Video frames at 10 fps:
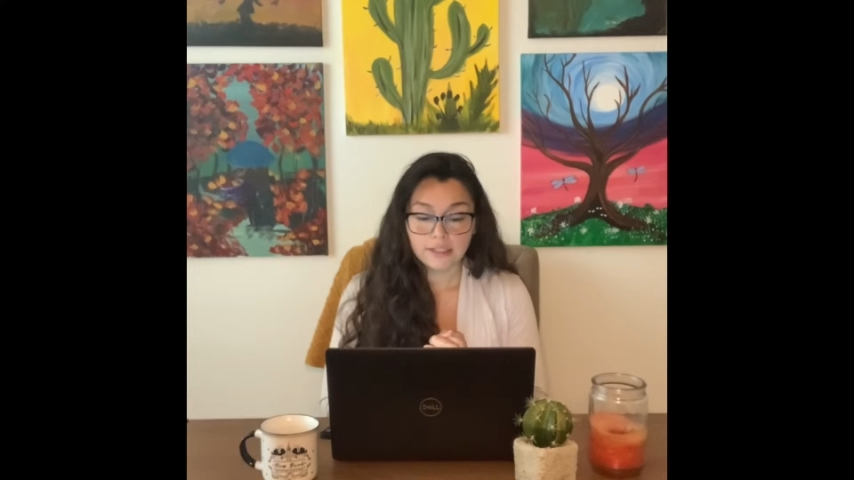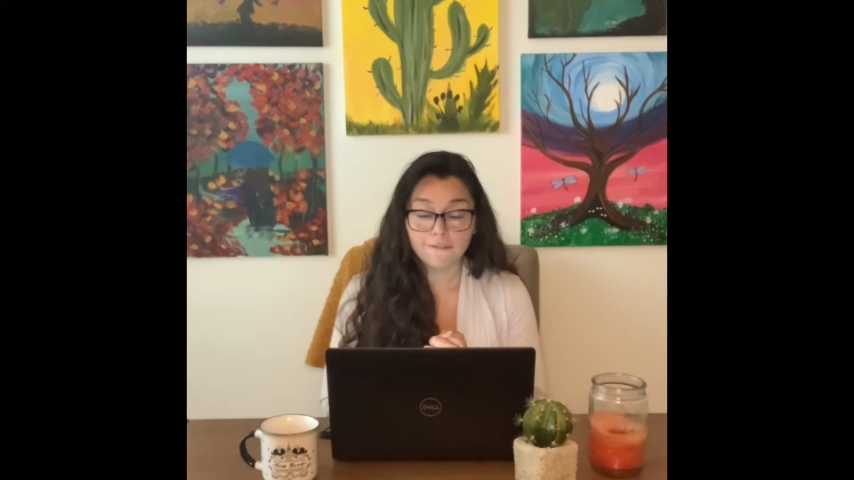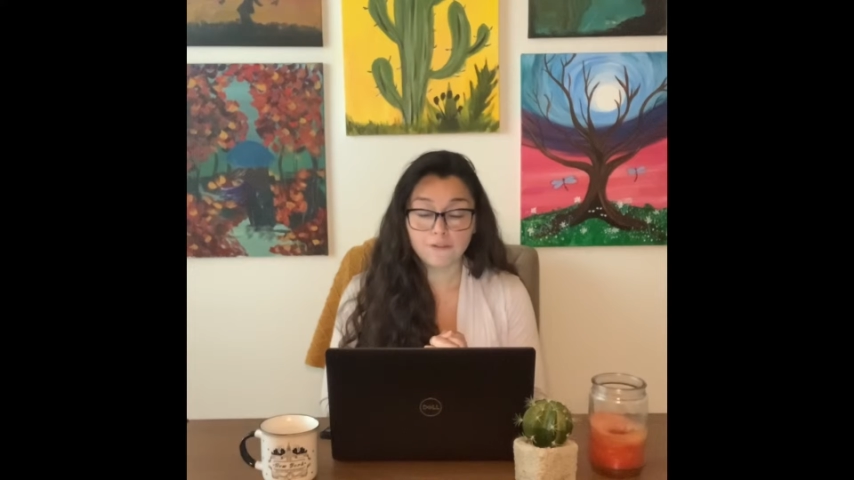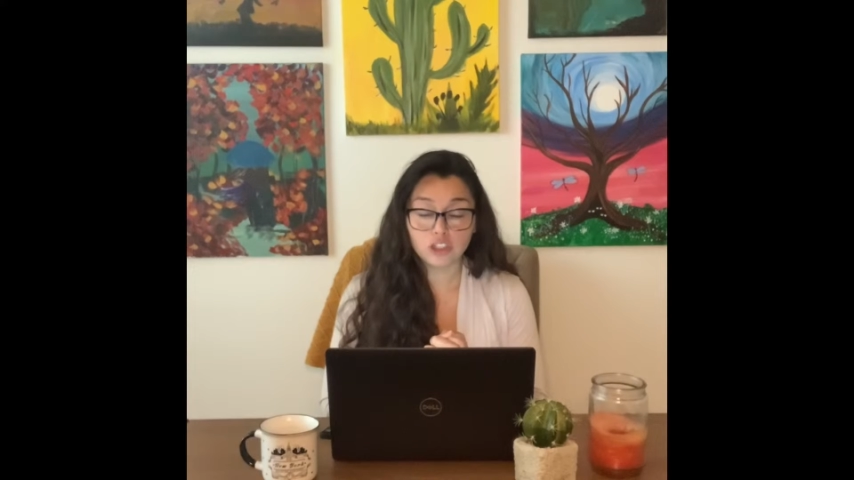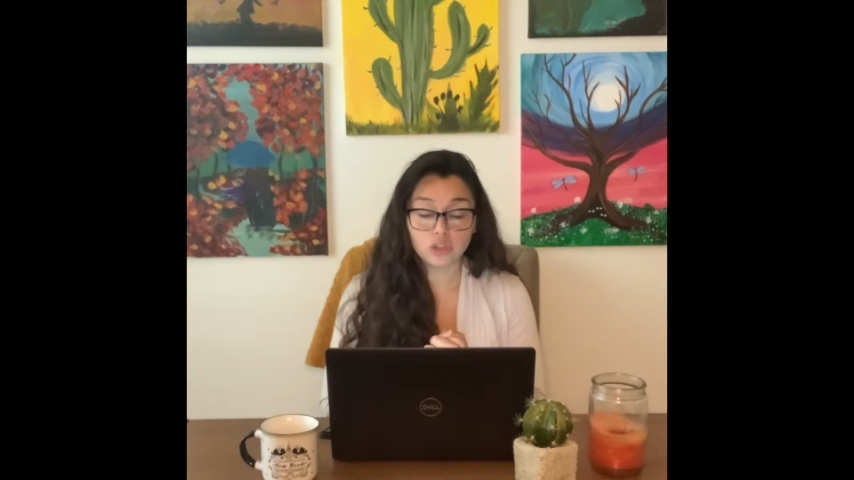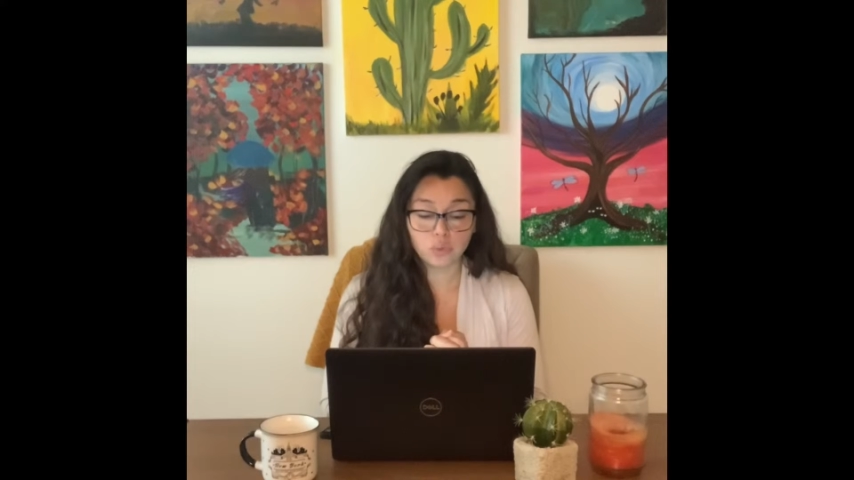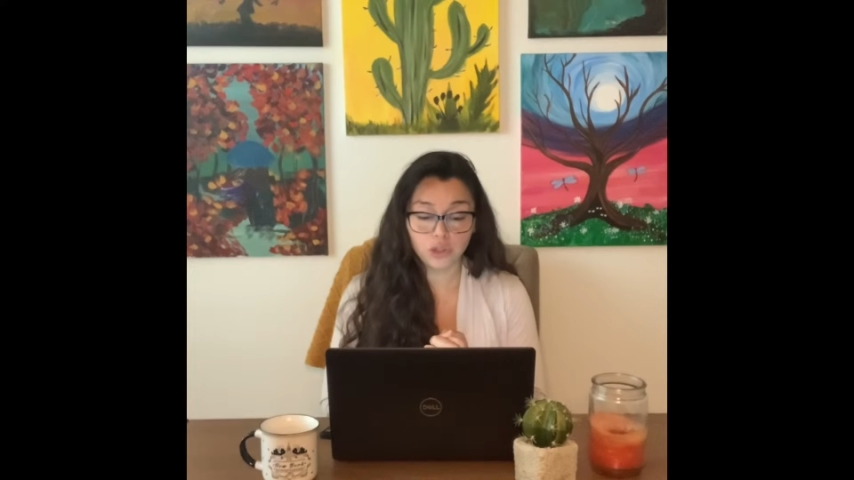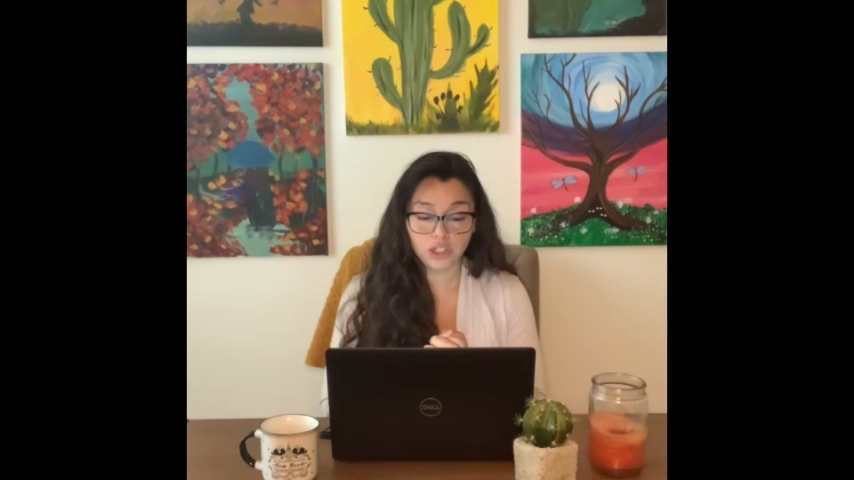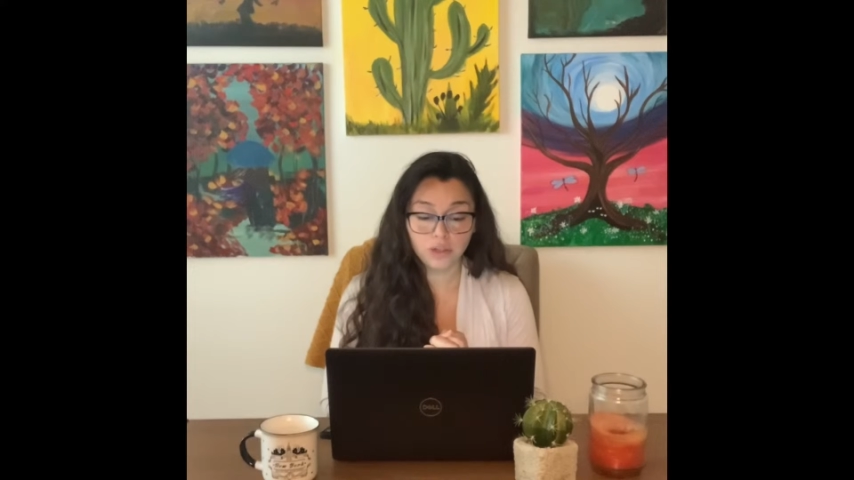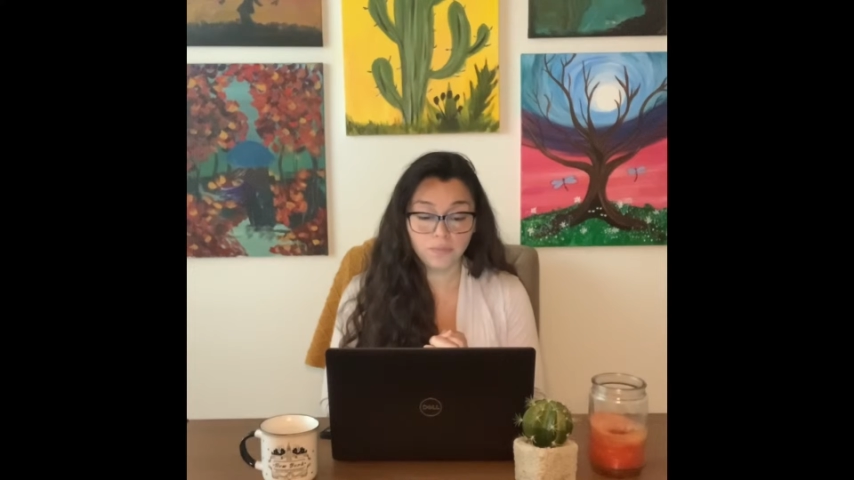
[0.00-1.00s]
First
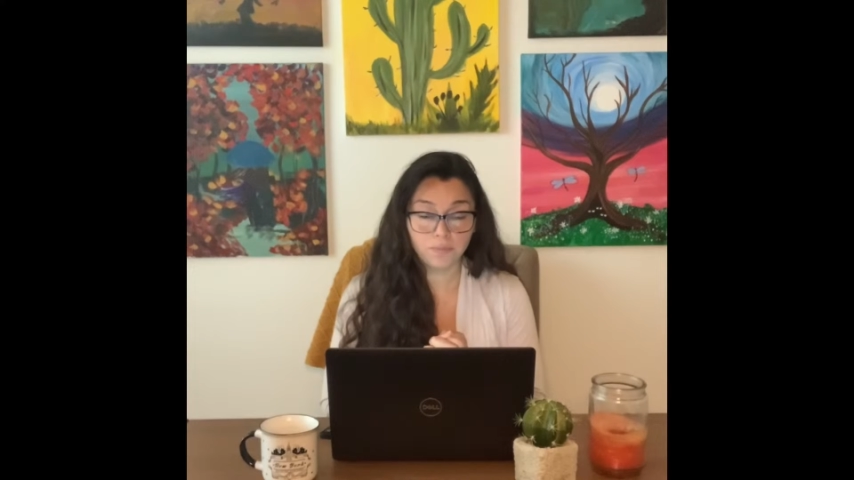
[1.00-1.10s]
word,